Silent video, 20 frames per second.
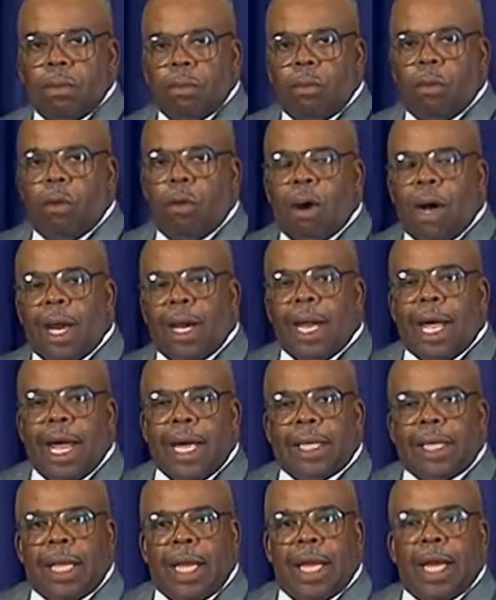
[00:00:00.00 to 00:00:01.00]
Oh, I
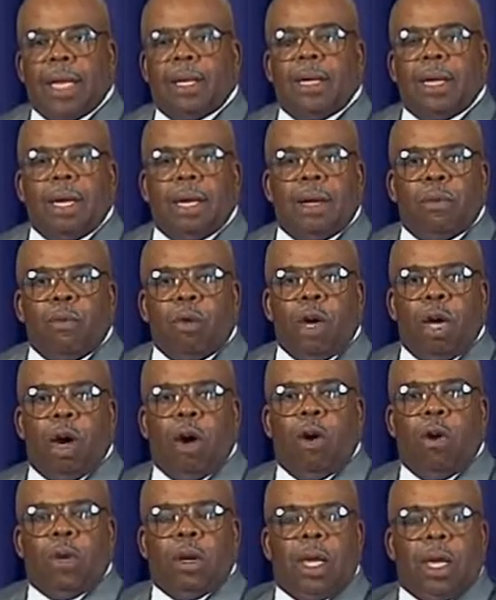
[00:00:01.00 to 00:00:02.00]
like that. We
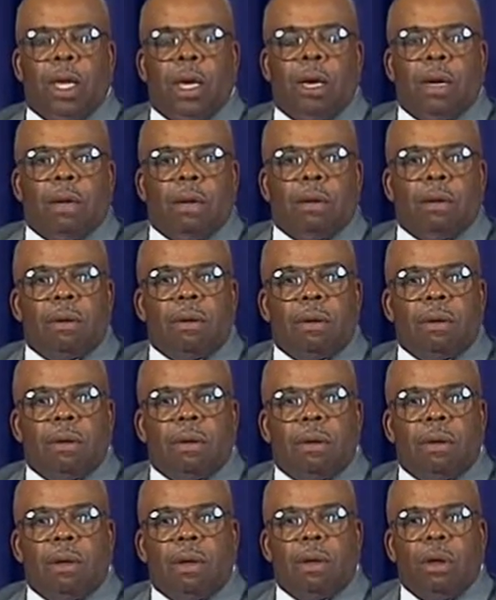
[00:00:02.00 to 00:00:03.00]
all are here.
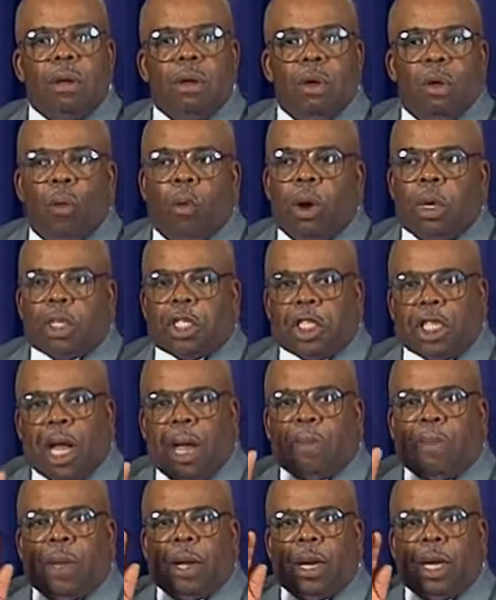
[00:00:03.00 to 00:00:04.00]
When
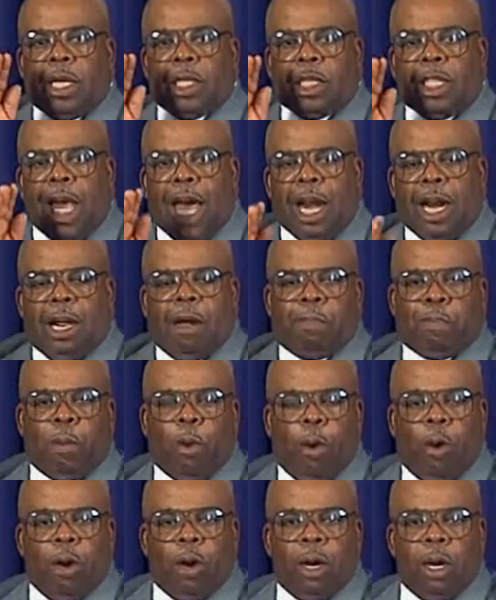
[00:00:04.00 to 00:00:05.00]
something is that
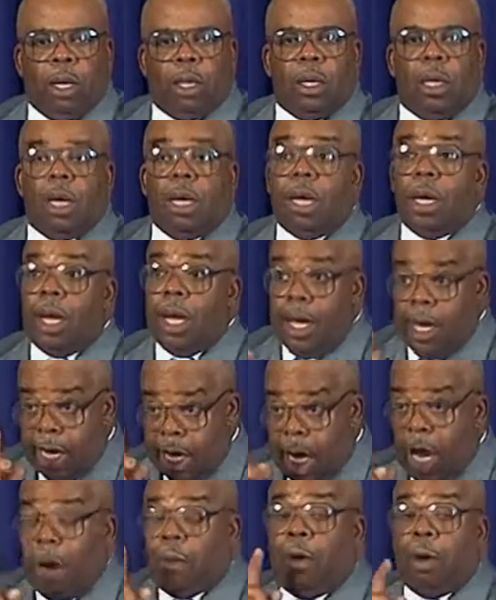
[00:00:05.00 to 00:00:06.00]
important,
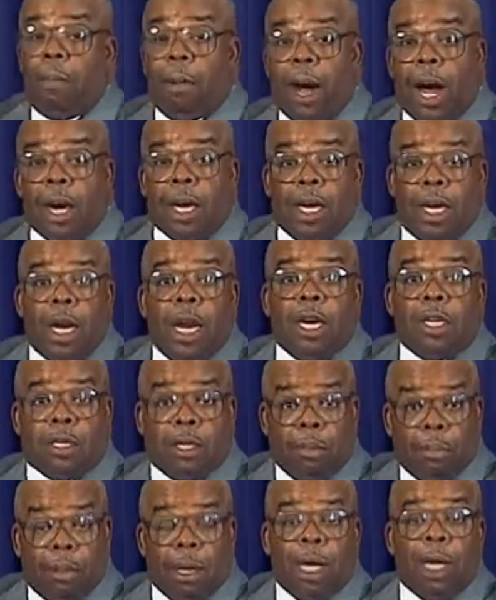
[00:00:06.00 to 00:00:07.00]
everybody needs
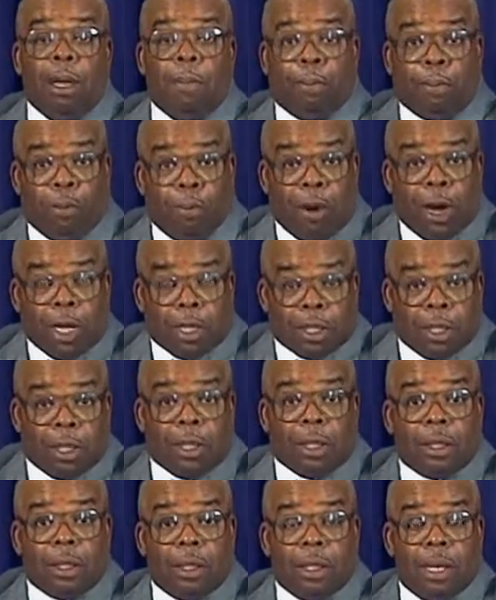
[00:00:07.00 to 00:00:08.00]
to be present.
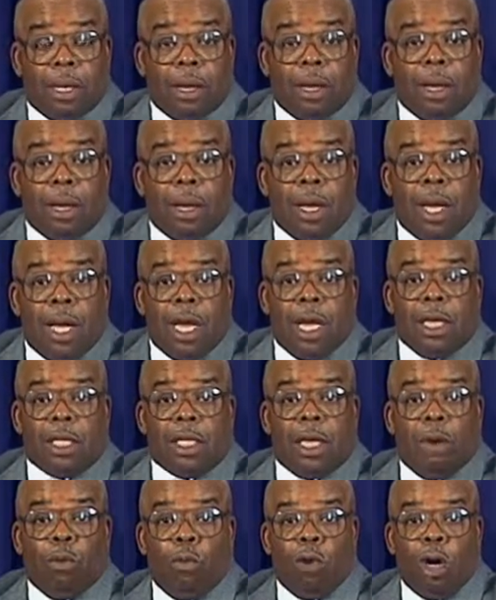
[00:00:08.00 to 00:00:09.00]
He
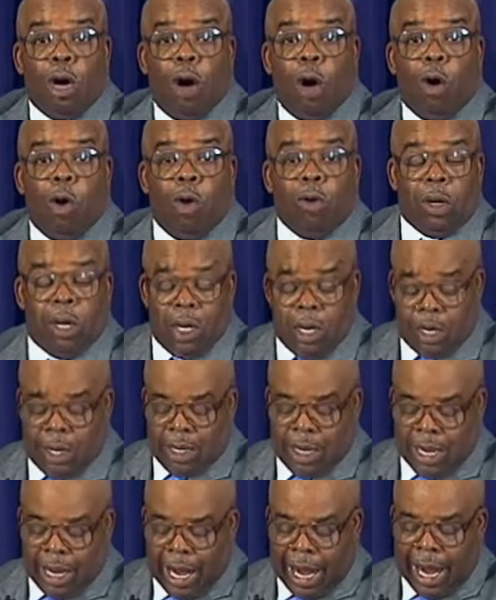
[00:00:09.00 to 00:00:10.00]
said, we all here.
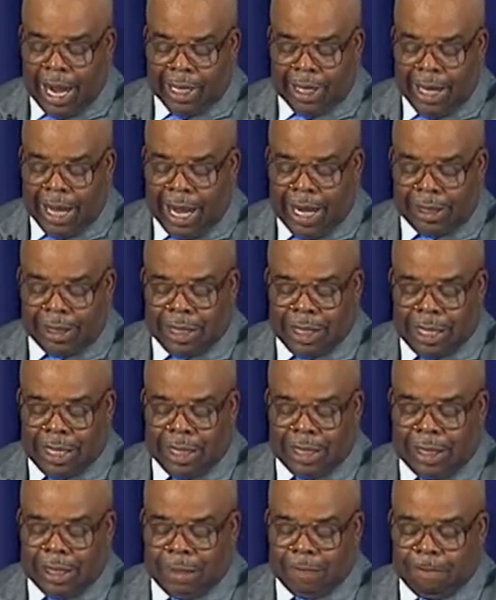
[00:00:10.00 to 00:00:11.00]
I like
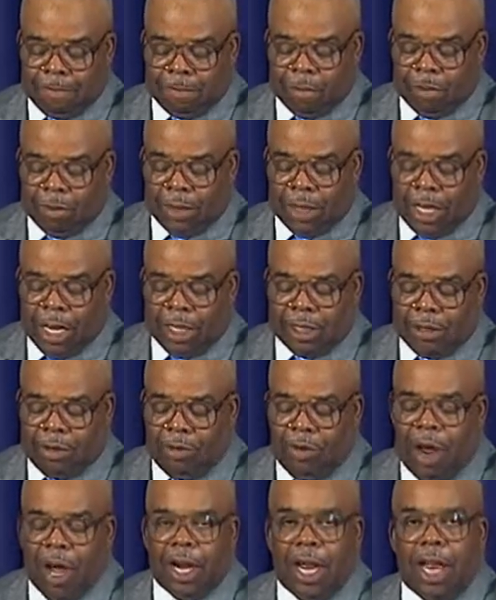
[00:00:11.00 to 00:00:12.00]
this. That's the
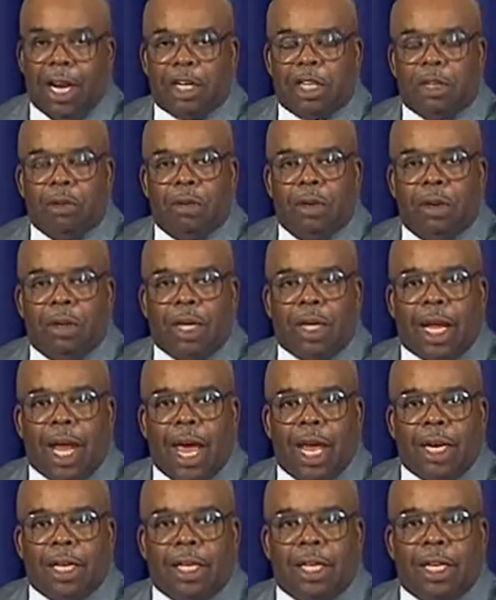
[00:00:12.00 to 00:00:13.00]
right attitude of the
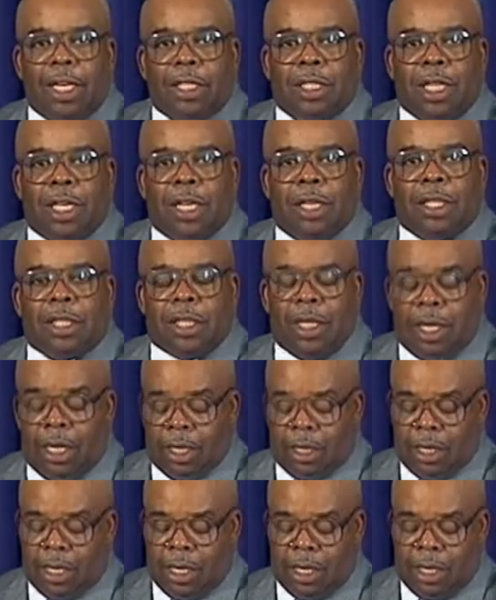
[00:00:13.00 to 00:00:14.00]
candidates of the Senate.
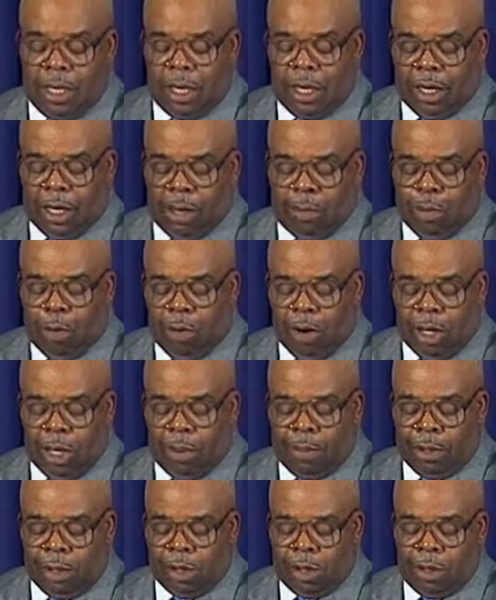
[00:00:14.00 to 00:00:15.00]
Look at point
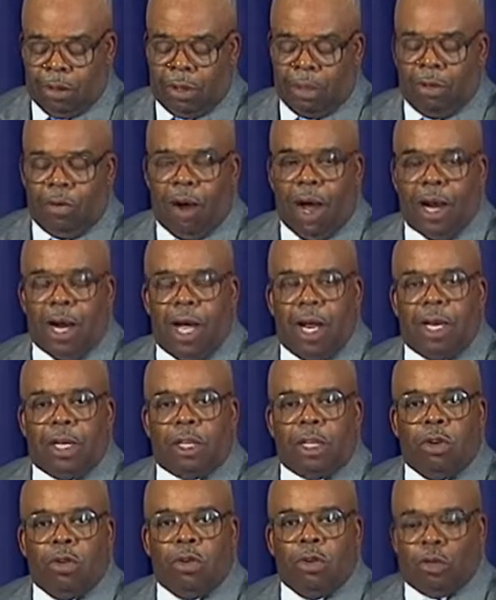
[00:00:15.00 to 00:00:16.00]
number two, the right
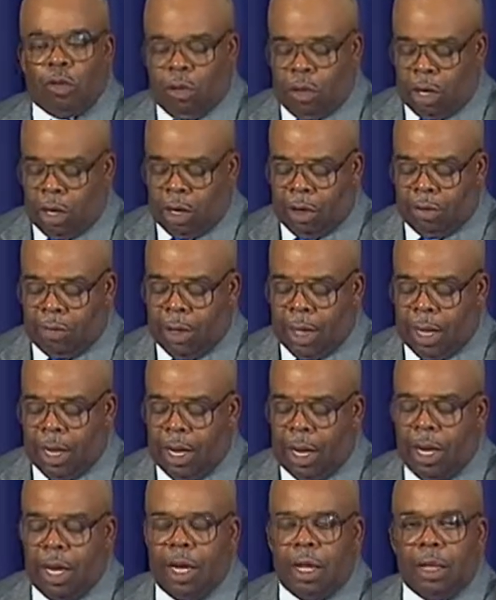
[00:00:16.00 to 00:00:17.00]
attitude of the
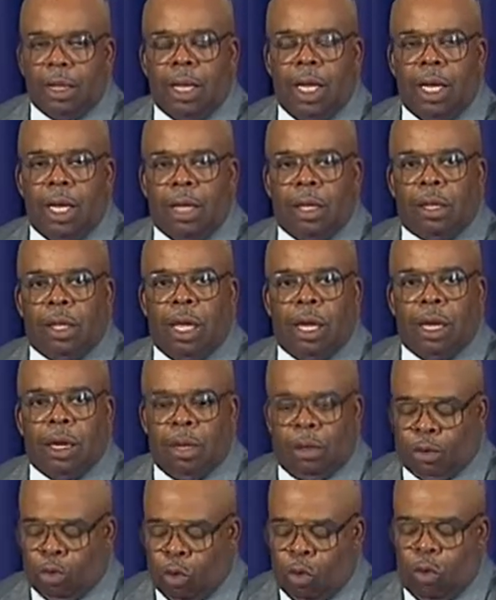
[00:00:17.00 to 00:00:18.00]
the the
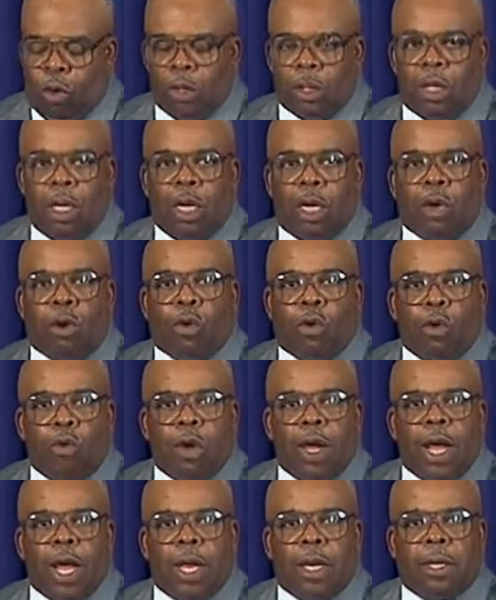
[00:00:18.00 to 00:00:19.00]
toward the
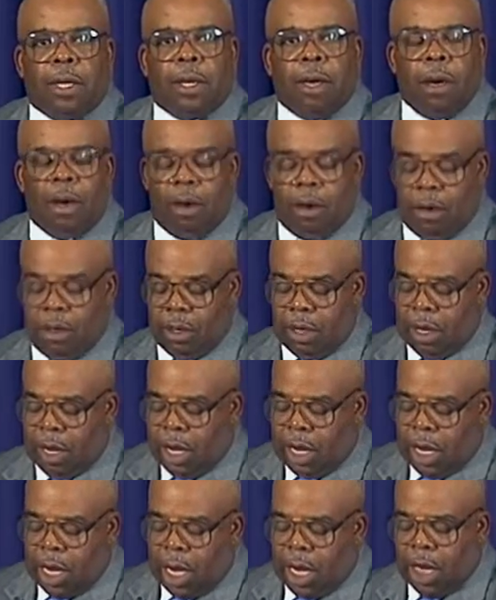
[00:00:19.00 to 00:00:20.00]
Creator.
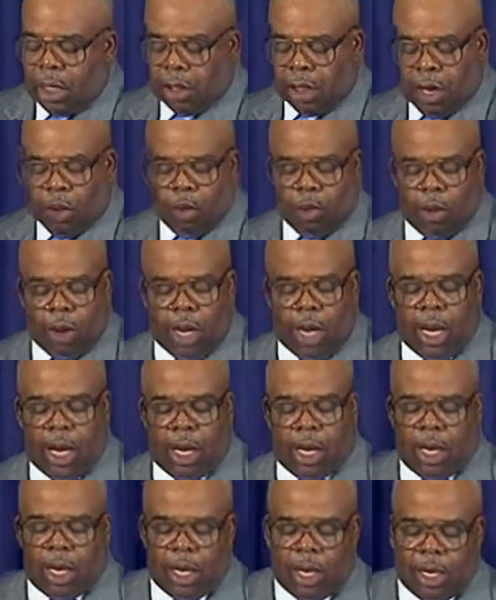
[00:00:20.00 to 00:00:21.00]
He said, we,
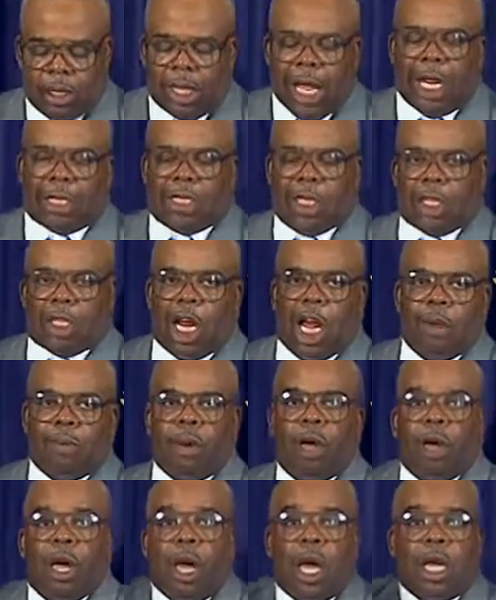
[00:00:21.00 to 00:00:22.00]
that's the Savior.
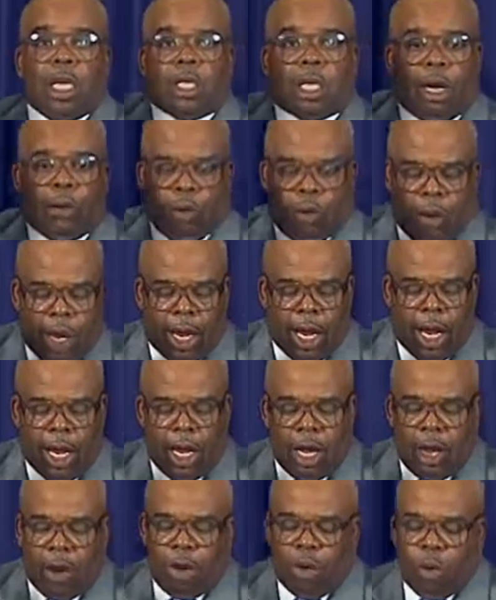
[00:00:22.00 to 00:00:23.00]
He said, we,
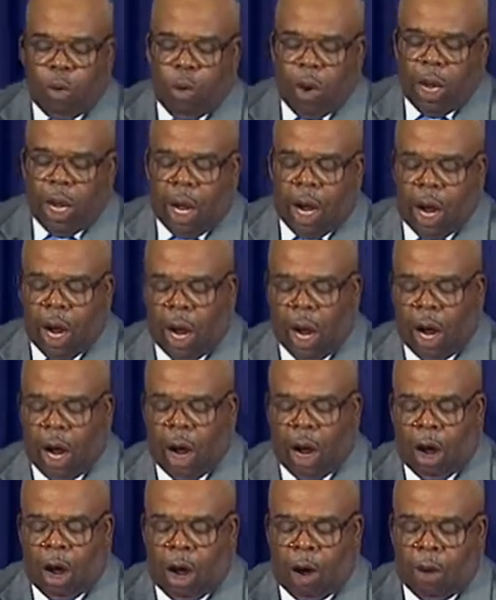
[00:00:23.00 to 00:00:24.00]
we are
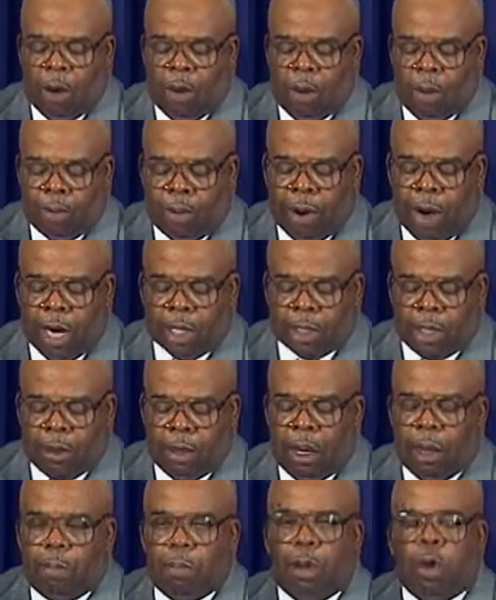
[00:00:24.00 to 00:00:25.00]
all present
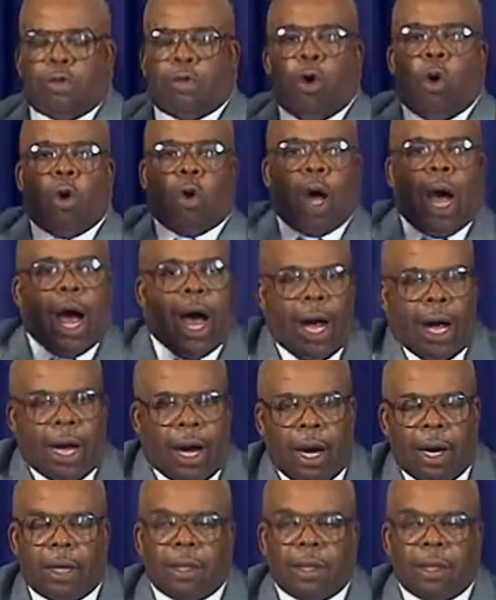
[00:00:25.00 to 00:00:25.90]
before God.